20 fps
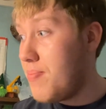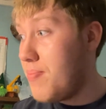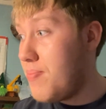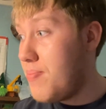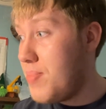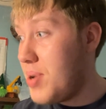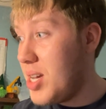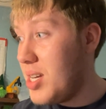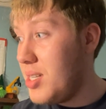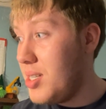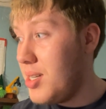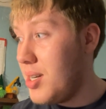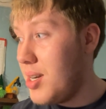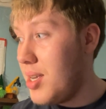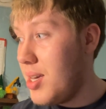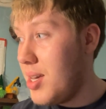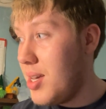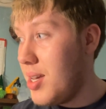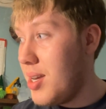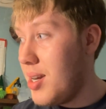
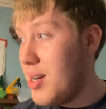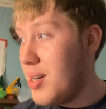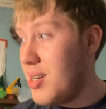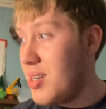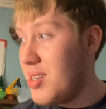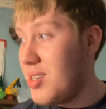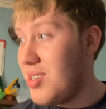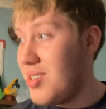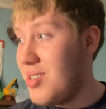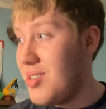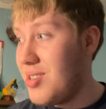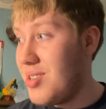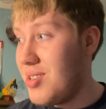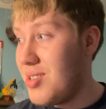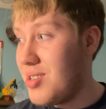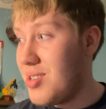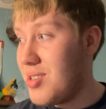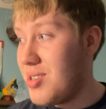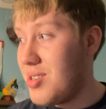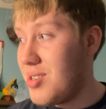basically,
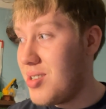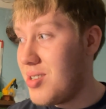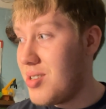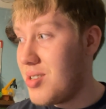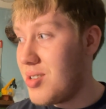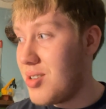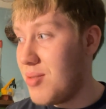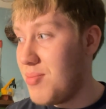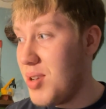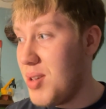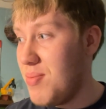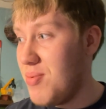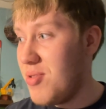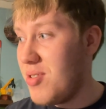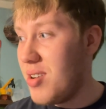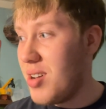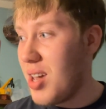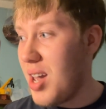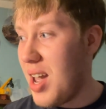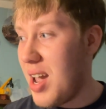Tommy
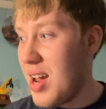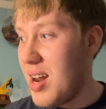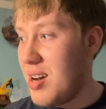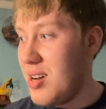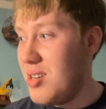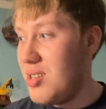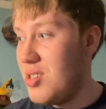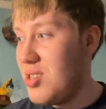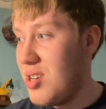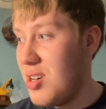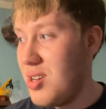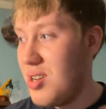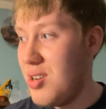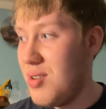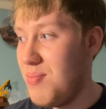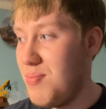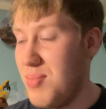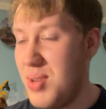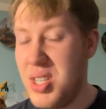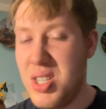Book and
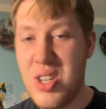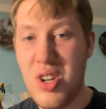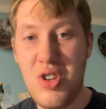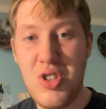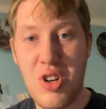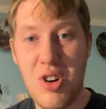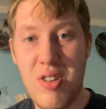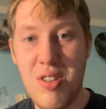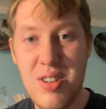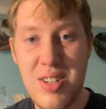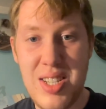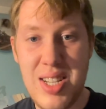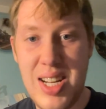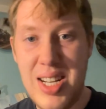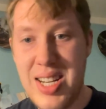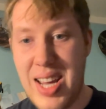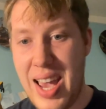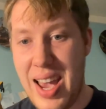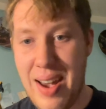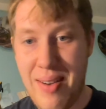Mr. Todd
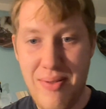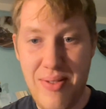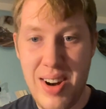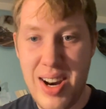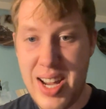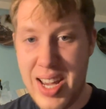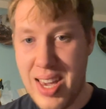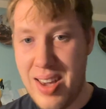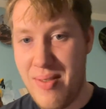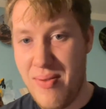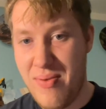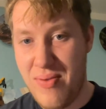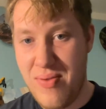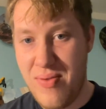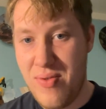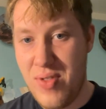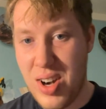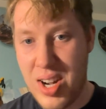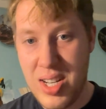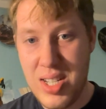did have like a
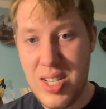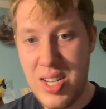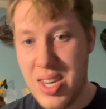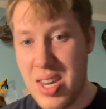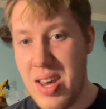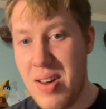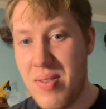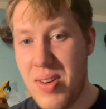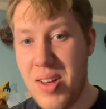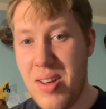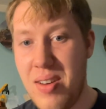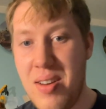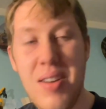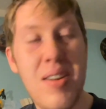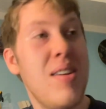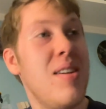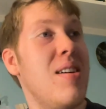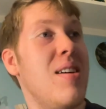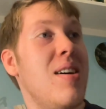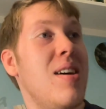fight together
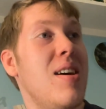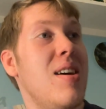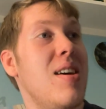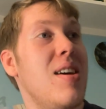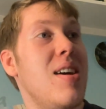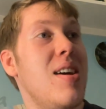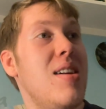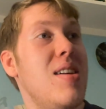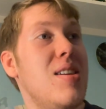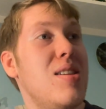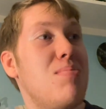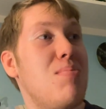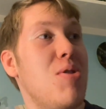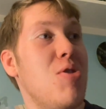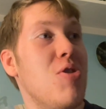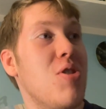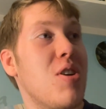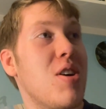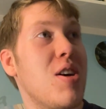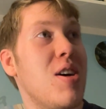in this
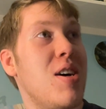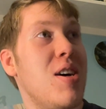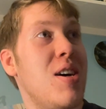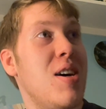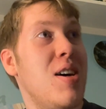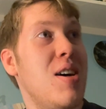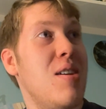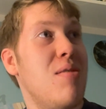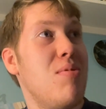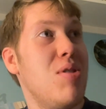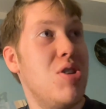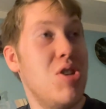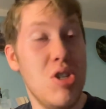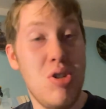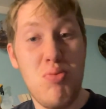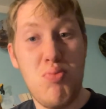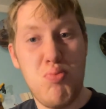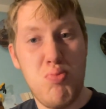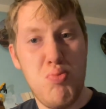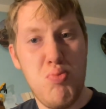book, which
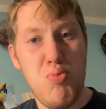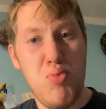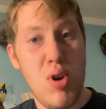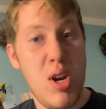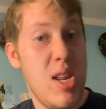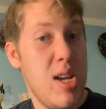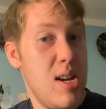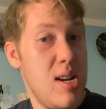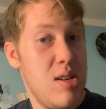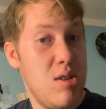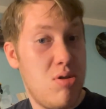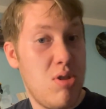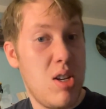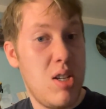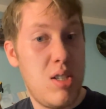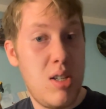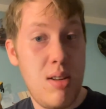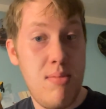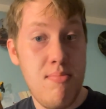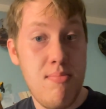is really
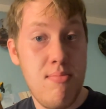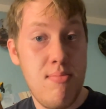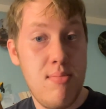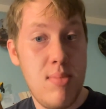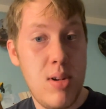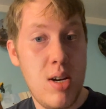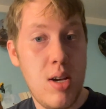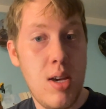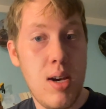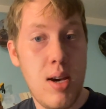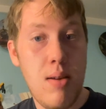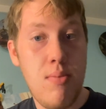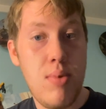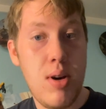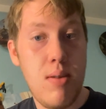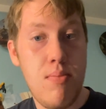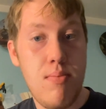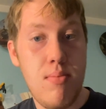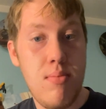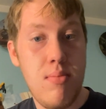interesting. Okay,
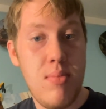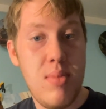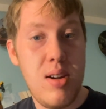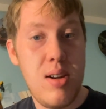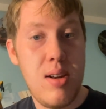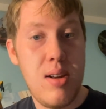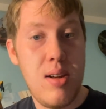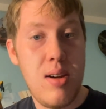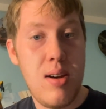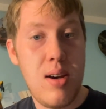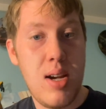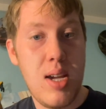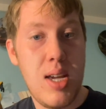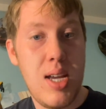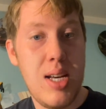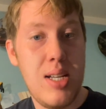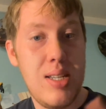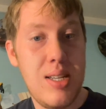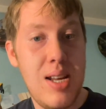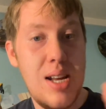but I
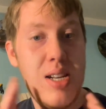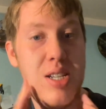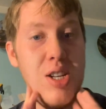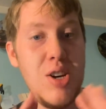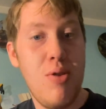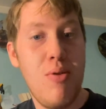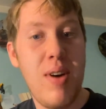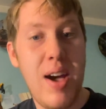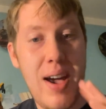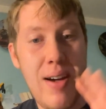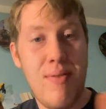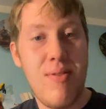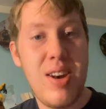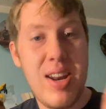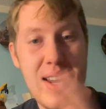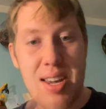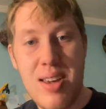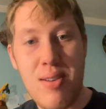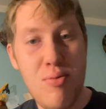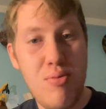guess they don't have
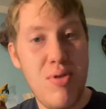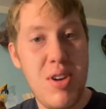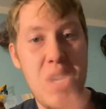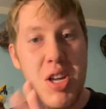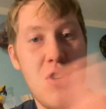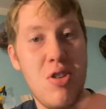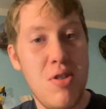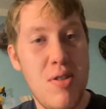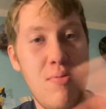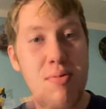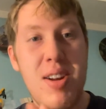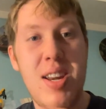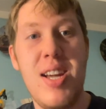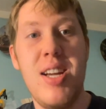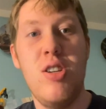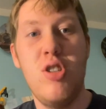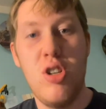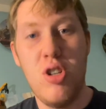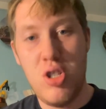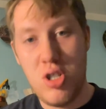like a really good
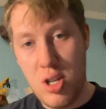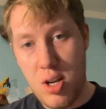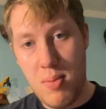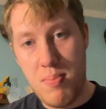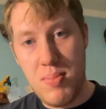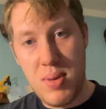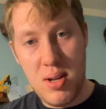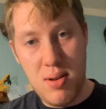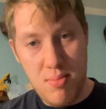relationship